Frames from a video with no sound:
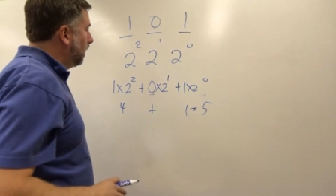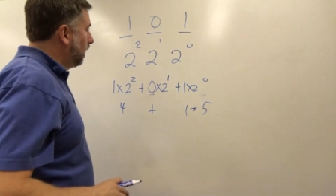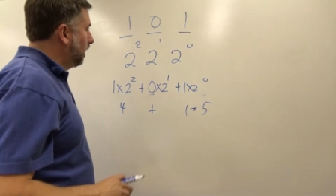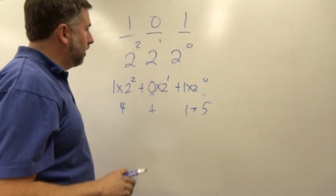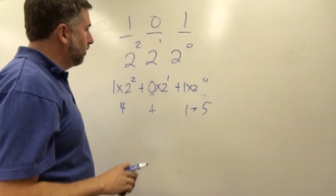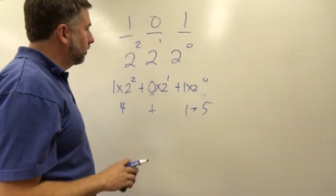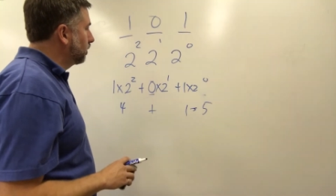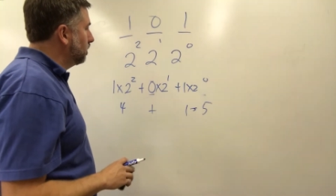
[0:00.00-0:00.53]

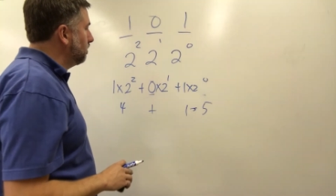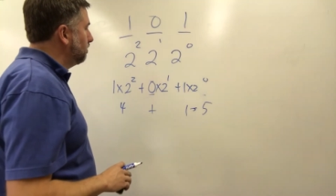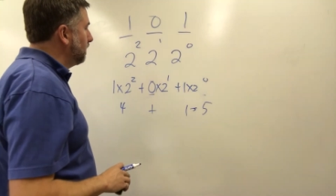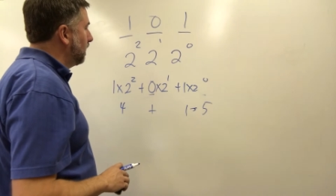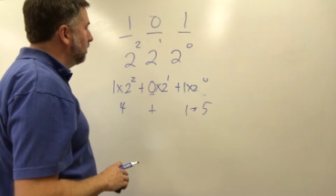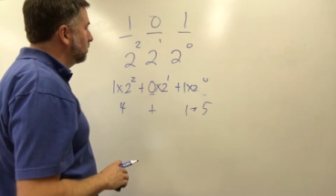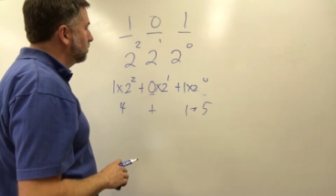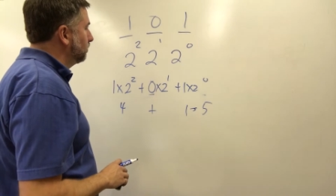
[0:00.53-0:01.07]
uh, they're going to be
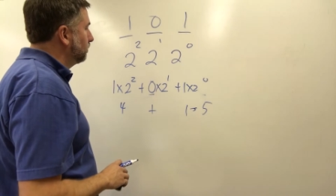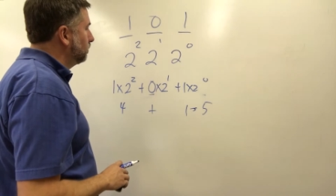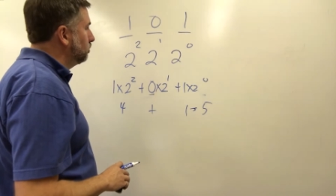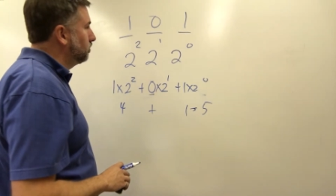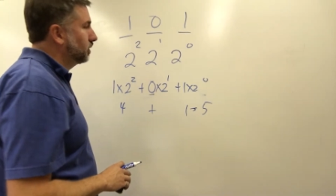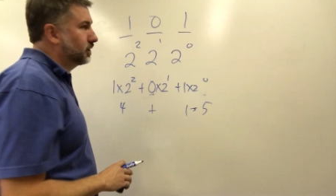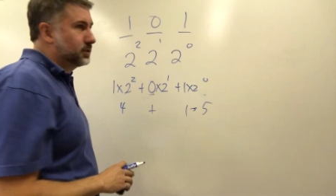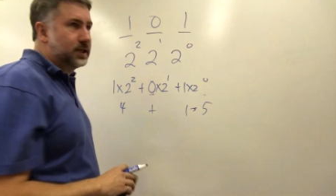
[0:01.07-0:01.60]
powers of
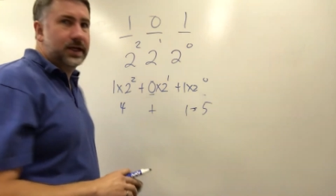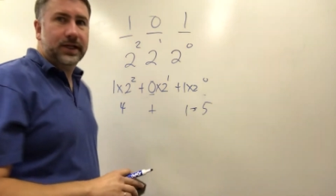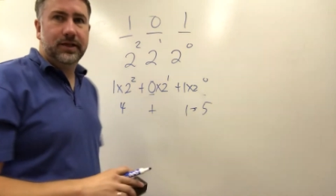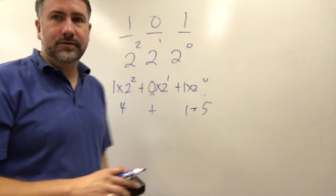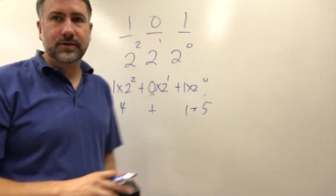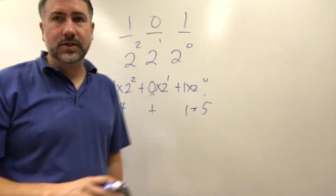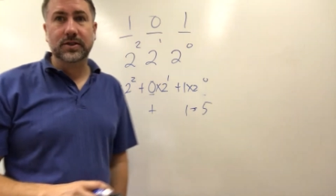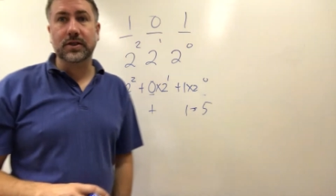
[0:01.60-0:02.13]
2 because that
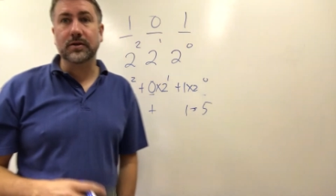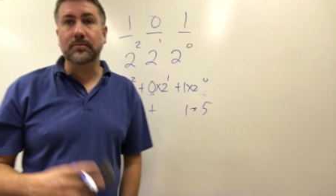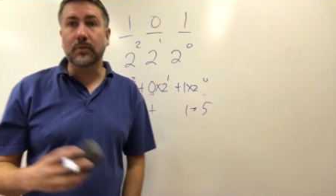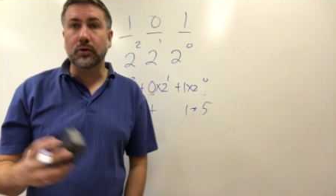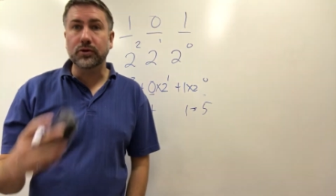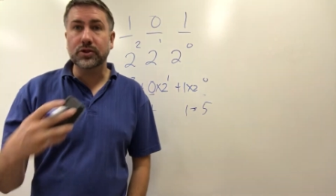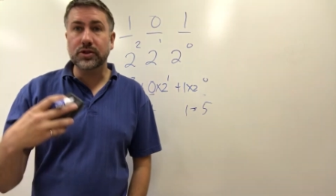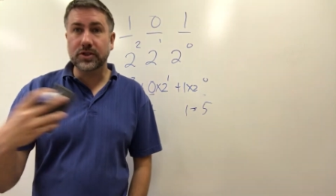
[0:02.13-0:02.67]
gives us the
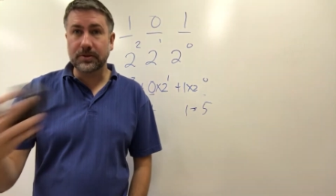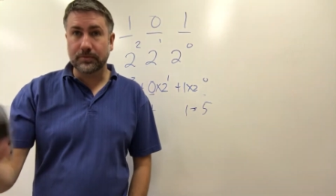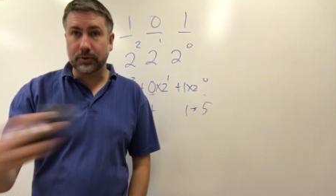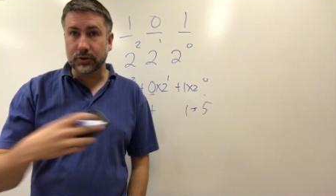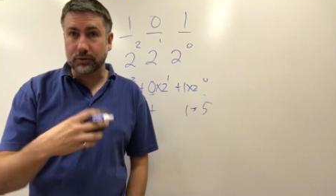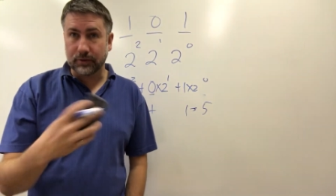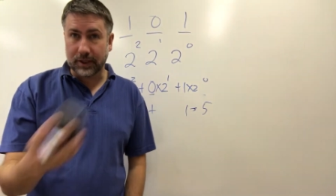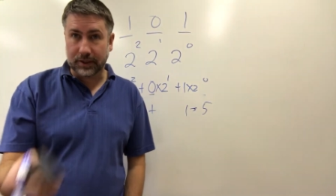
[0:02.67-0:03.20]
most
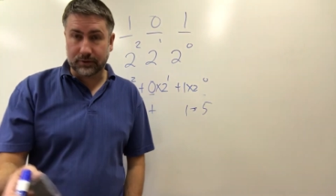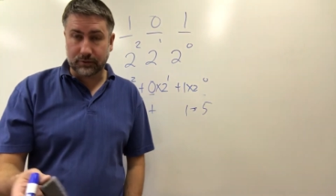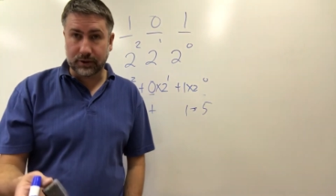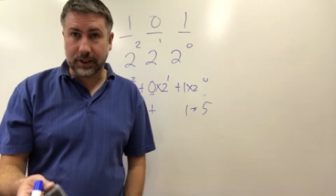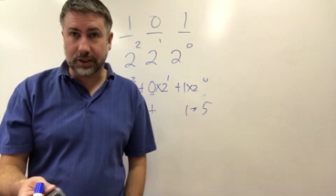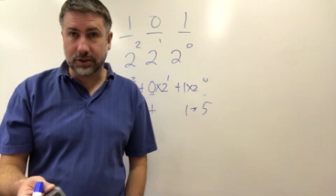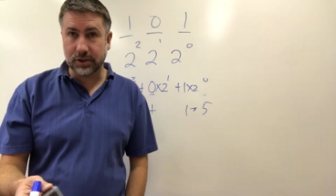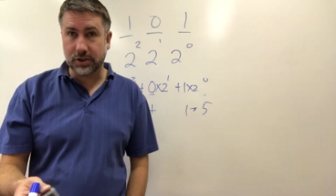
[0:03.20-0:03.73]
simple direct
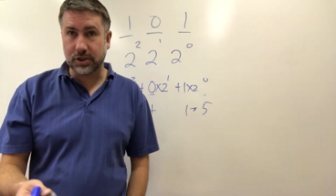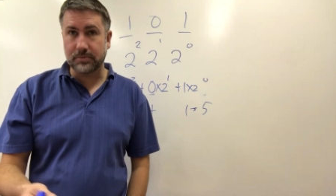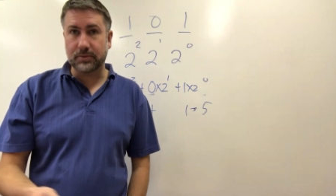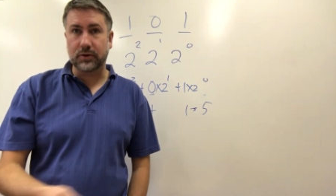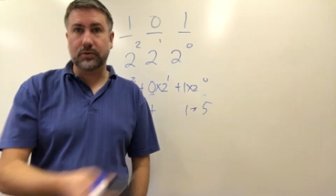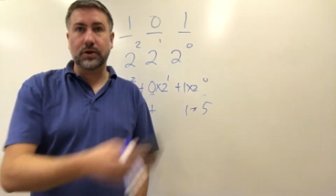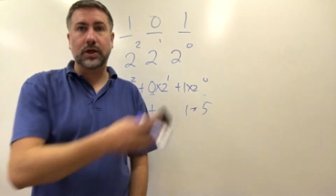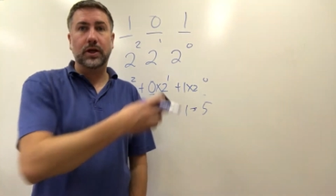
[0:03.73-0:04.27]
relationship
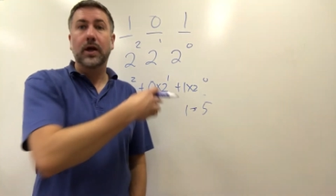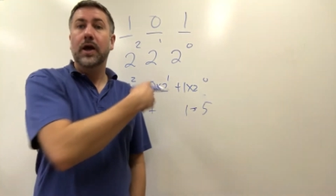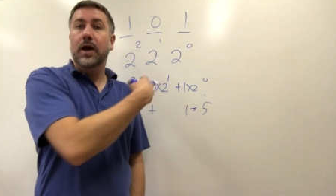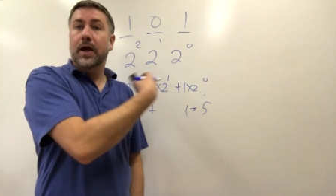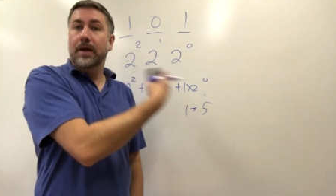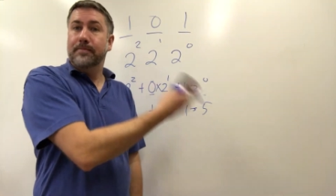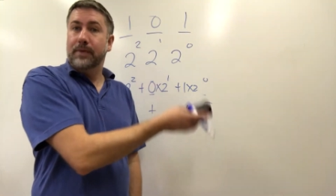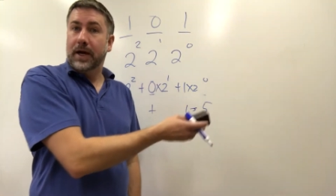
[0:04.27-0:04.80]
between
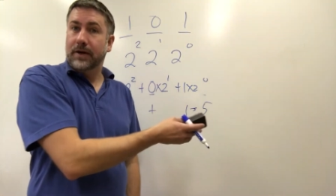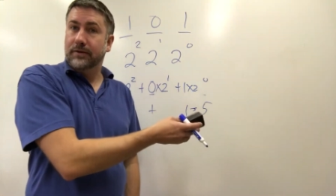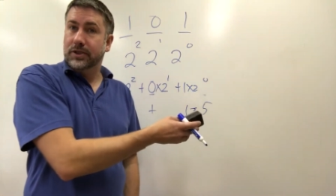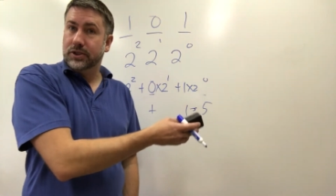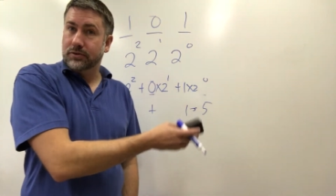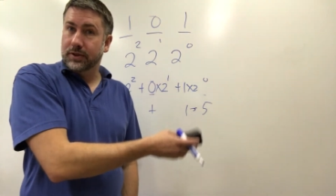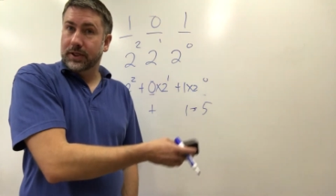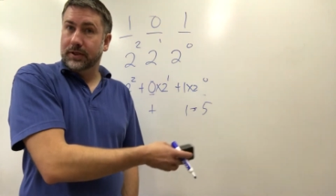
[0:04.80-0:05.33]
a binary
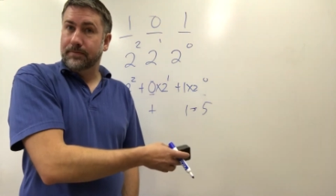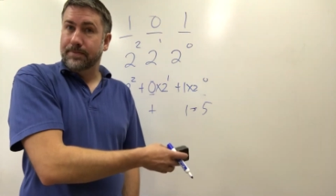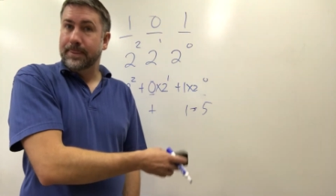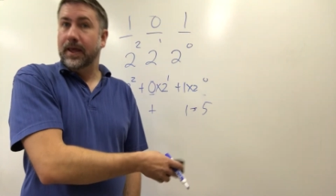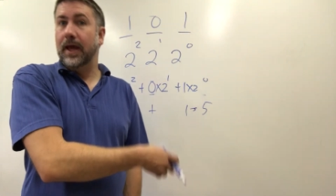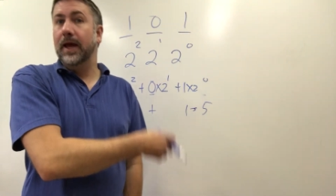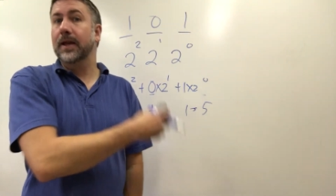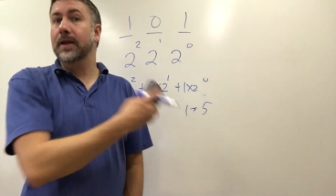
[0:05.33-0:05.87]
string
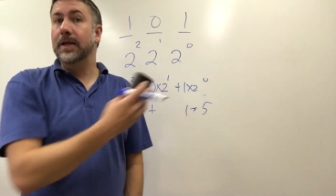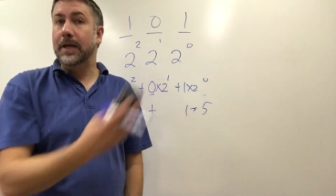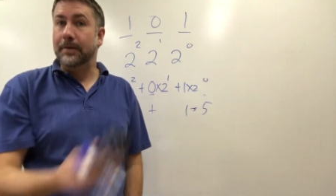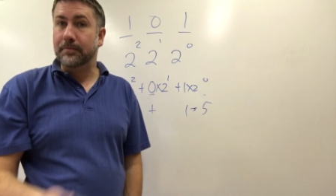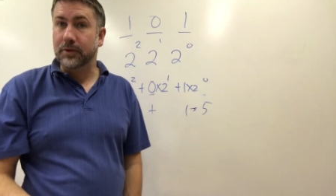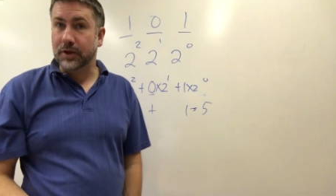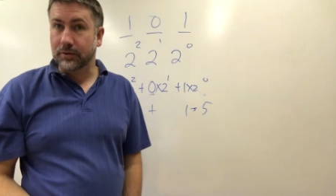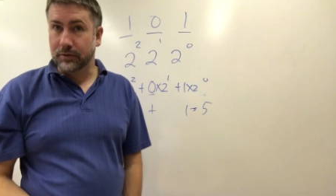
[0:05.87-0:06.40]
and a
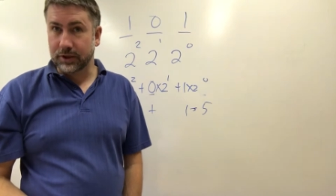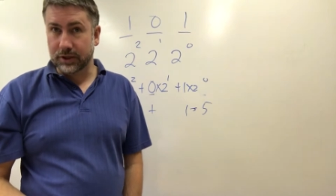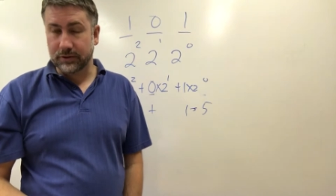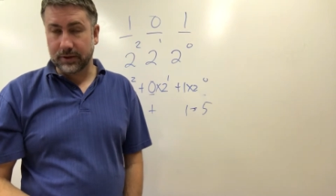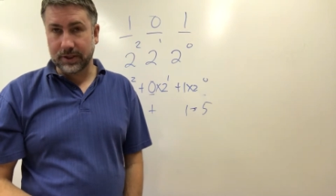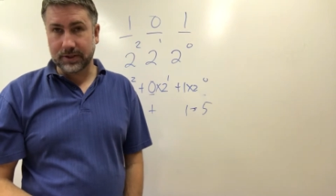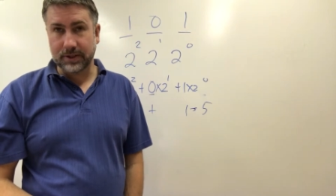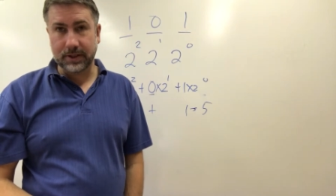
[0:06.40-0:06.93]
number that we're
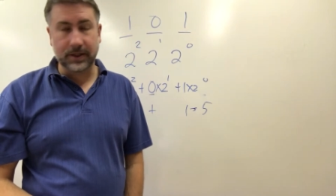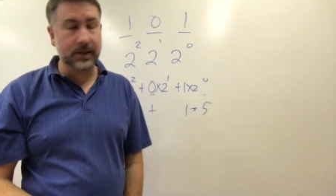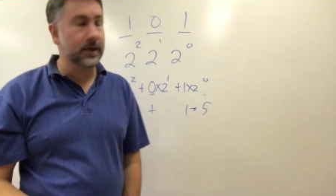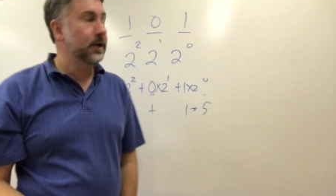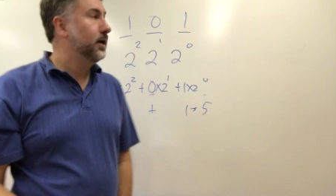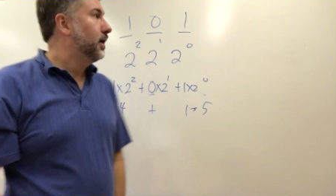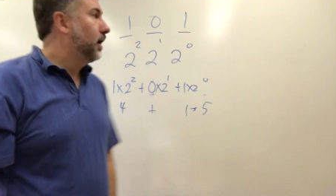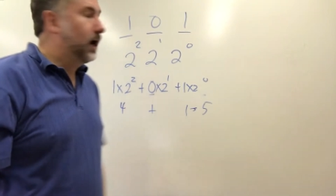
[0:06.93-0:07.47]
interested in.
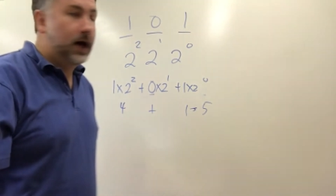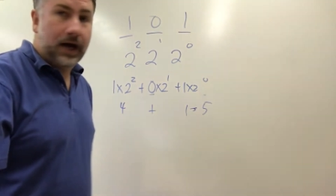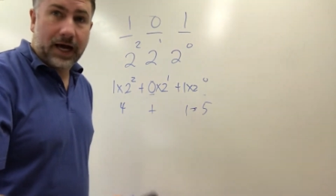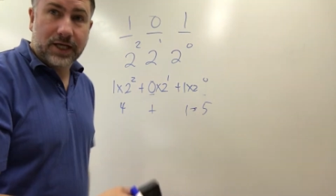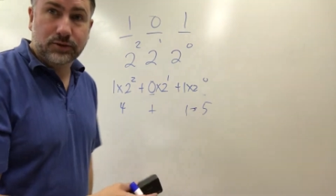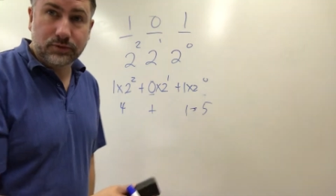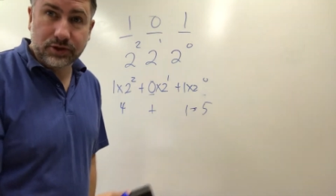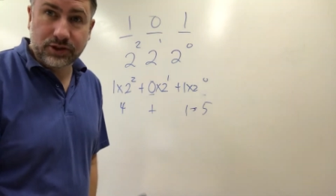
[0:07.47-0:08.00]
Uh,
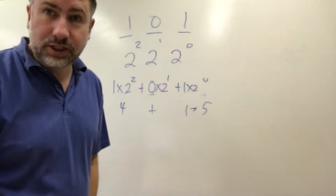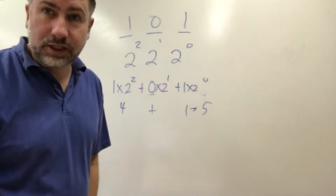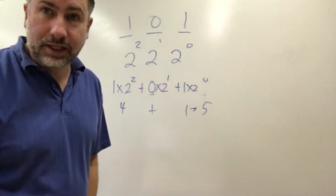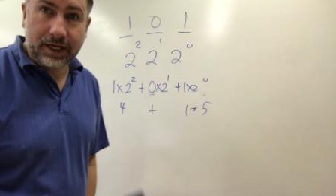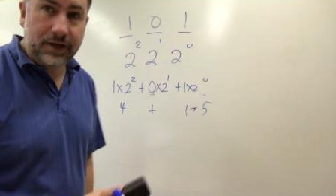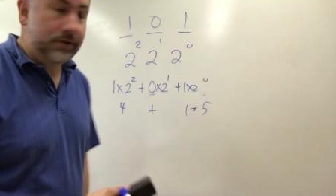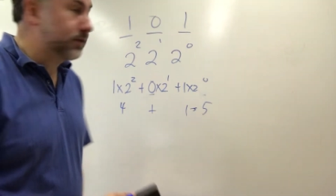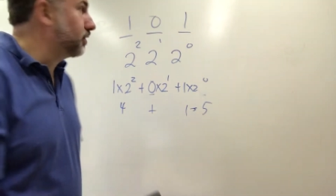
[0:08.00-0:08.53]
as we'll see
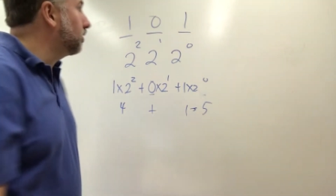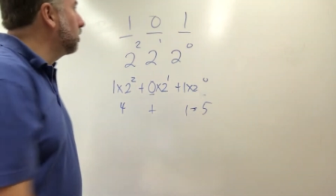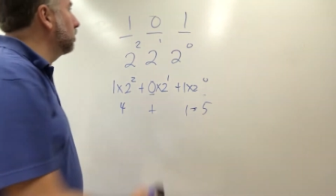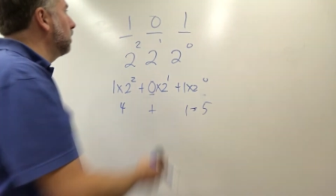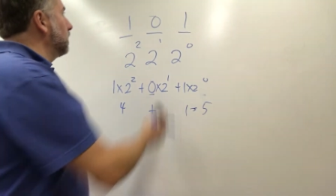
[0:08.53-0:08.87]
later, there are